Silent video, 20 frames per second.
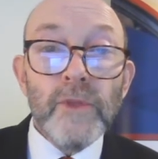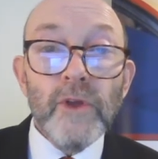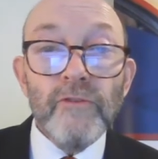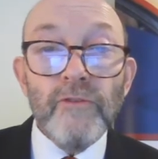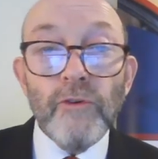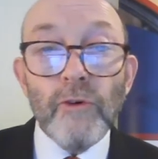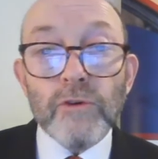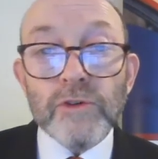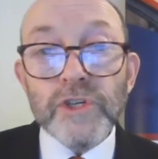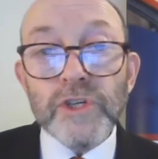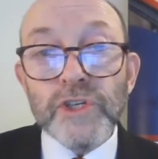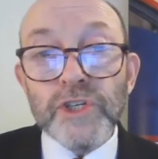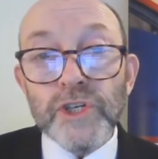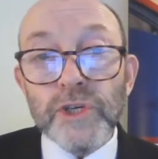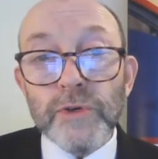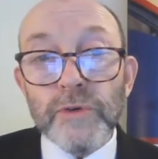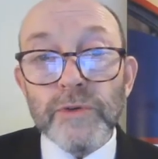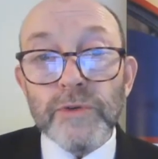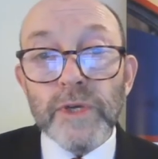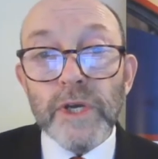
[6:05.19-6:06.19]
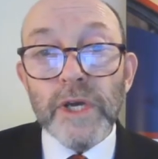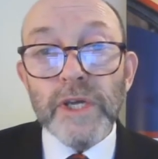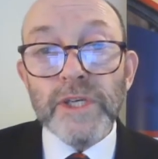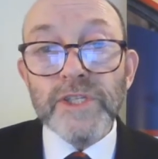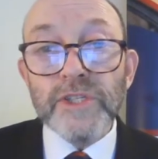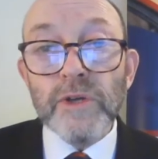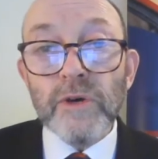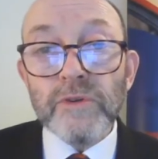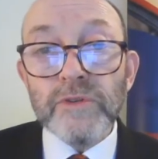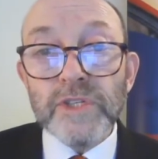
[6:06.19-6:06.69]
Fortitude
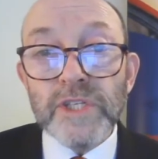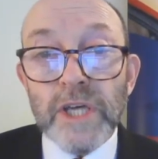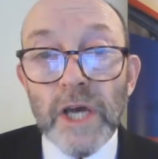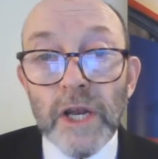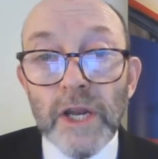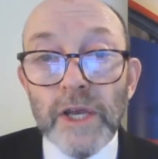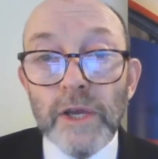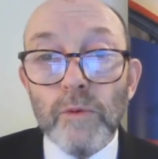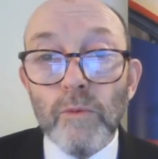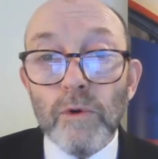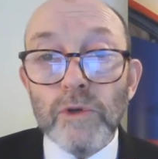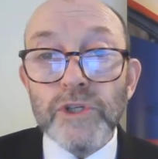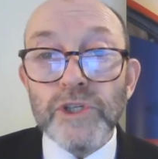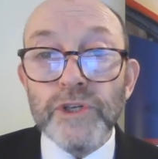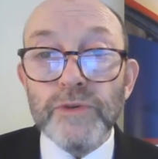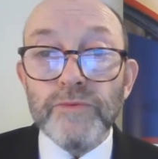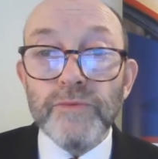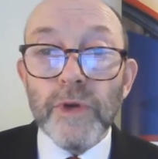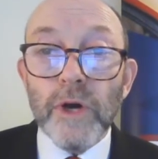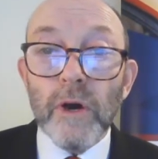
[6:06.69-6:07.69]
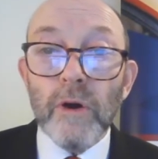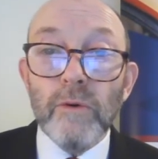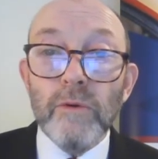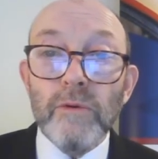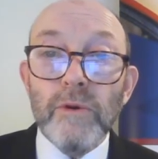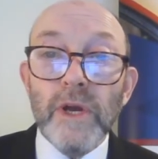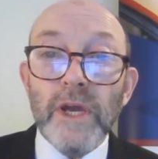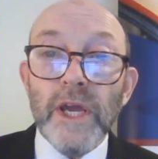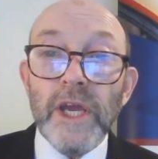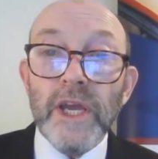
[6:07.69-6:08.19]
is not telling what you know,
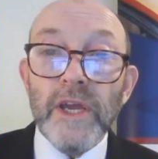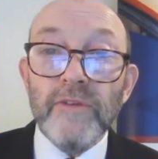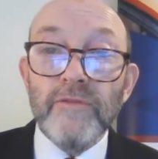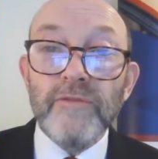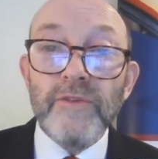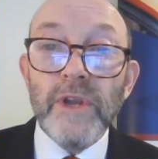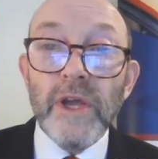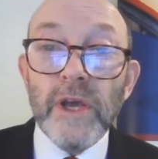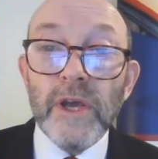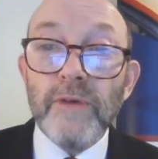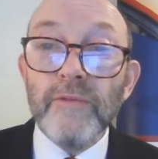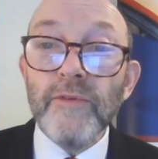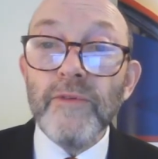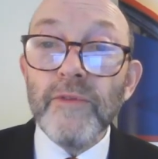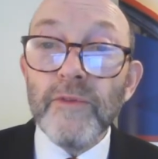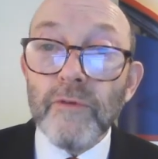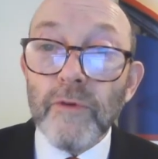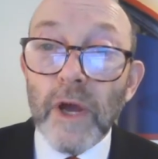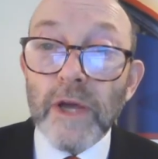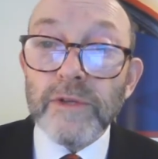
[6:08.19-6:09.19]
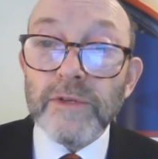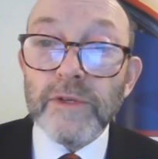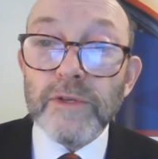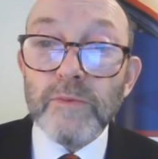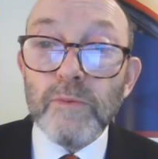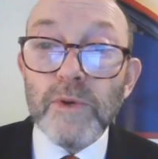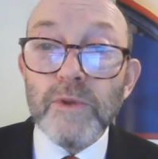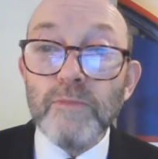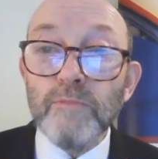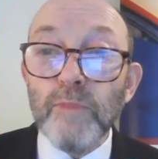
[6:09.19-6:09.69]
even if threatened
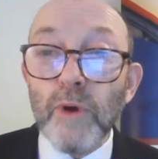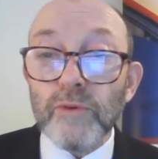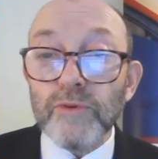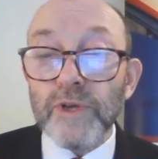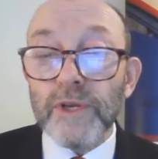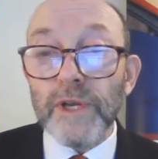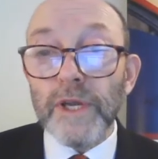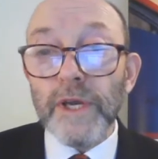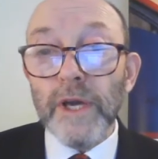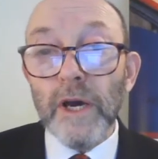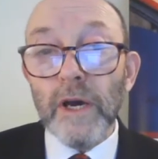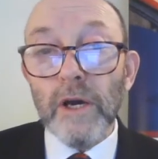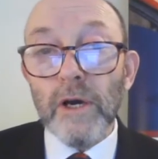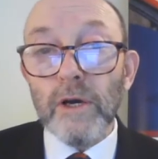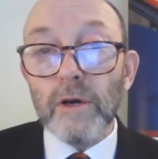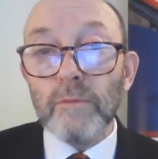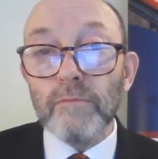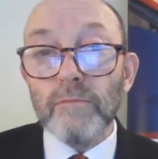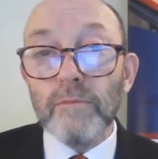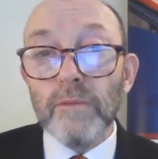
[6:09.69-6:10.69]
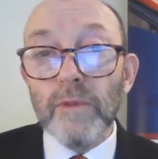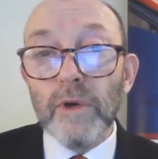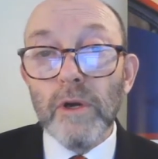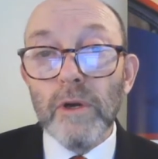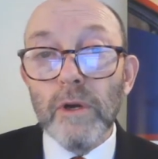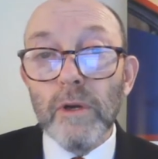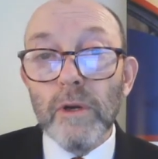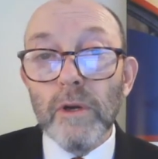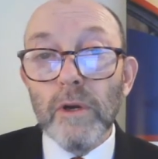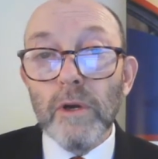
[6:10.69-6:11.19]
with bodily harm.
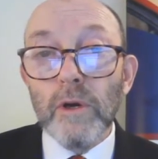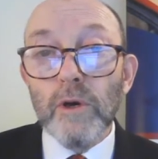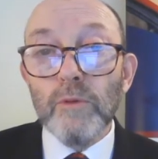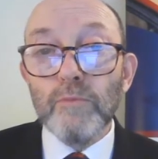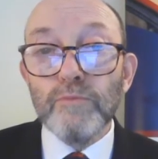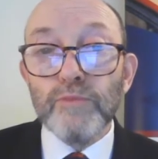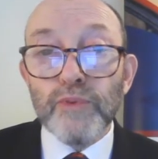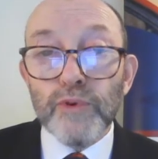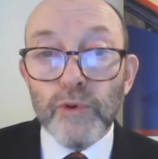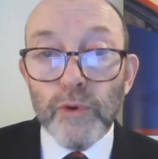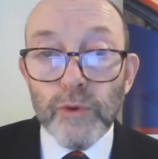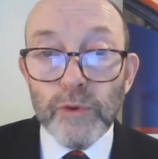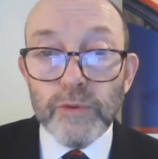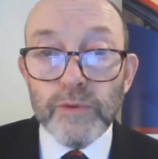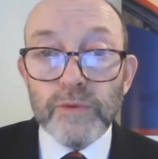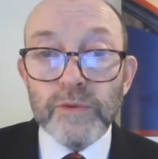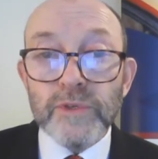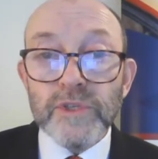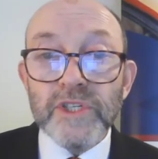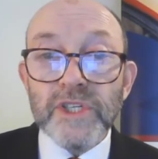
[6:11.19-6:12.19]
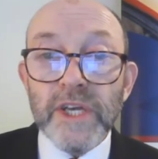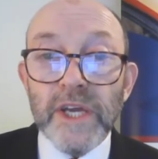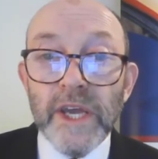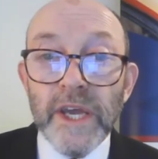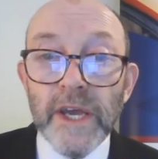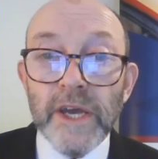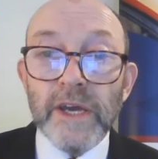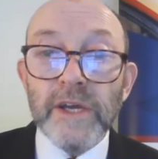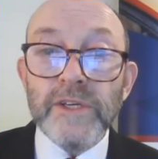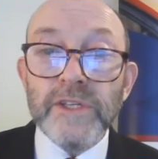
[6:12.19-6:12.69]
Prudence
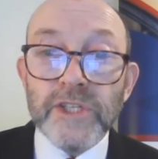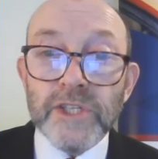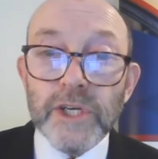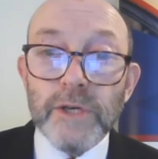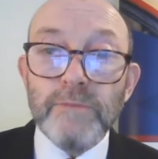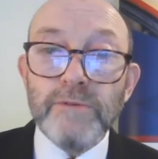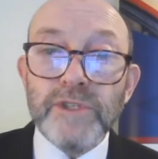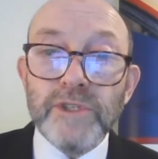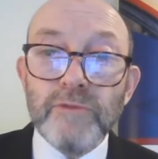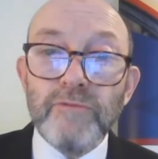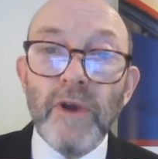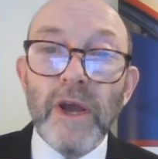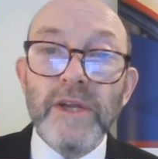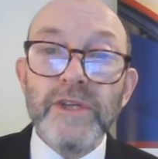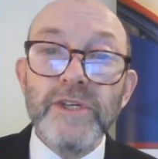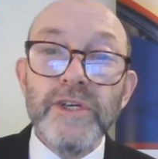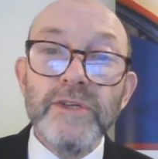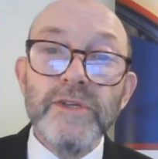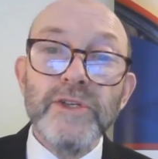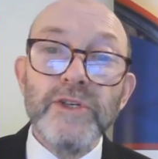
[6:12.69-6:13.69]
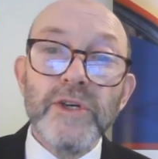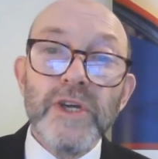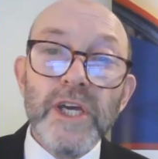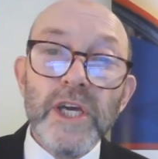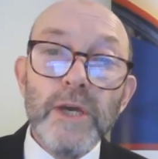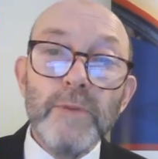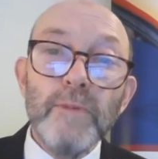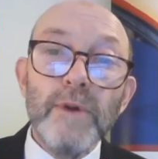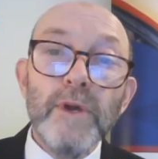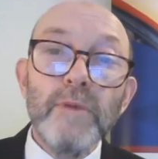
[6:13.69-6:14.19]
here seems directed to
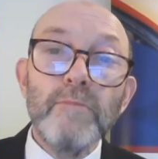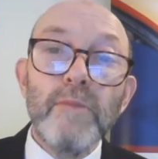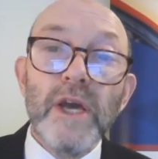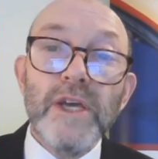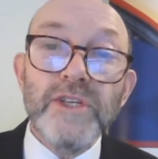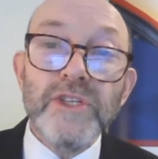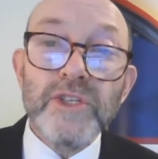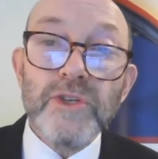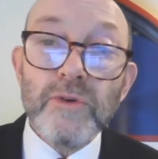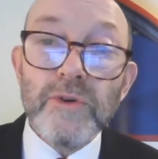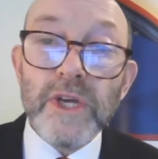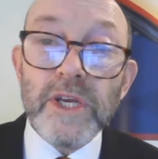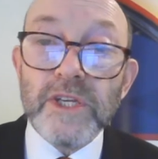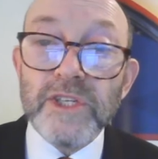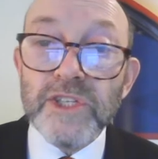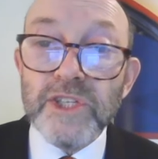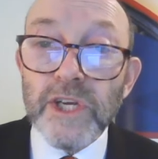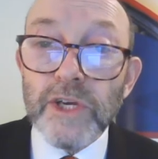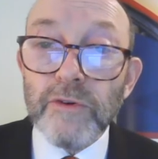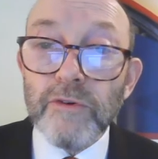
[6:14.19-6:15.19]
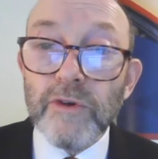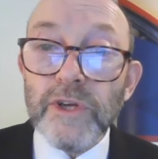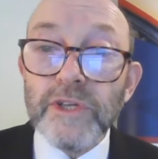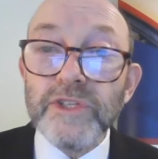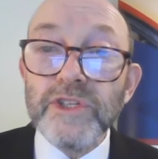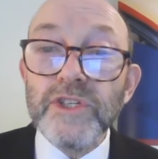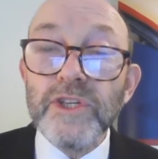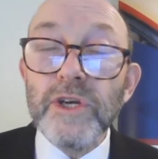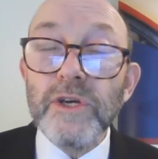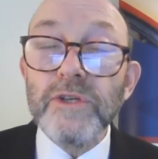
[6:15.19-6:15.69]
keeping Masonic
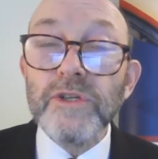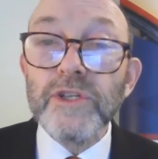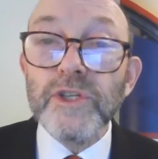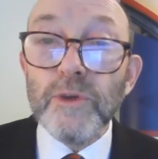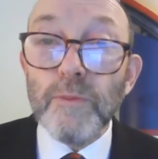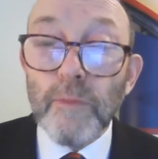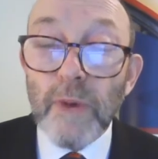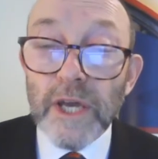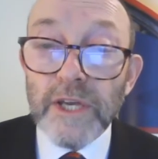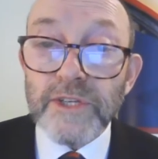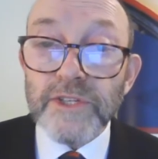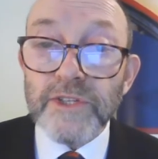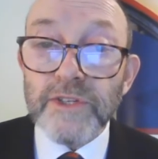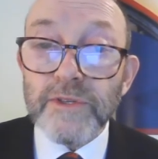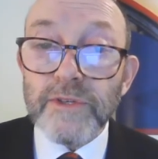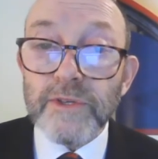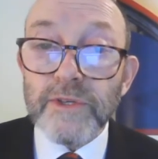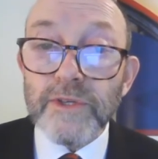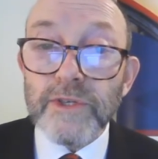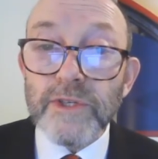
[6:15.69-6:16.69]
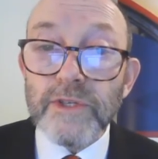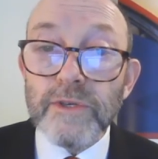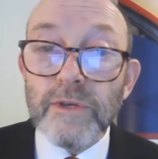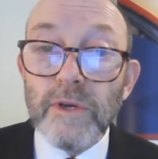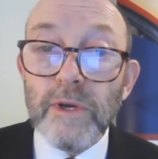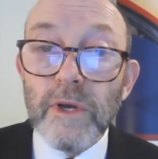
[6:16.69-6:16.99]
secrets to Masons.